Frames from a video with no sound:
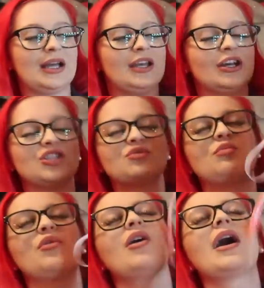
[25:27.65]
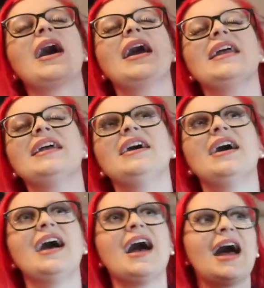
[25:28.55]
And I just pray
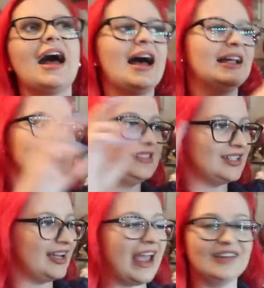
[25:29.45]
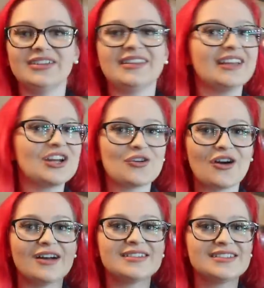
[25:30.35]
and everything
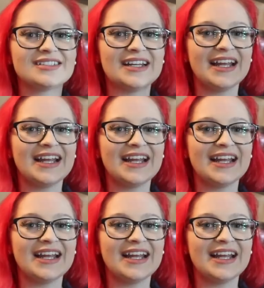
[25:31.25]
crossed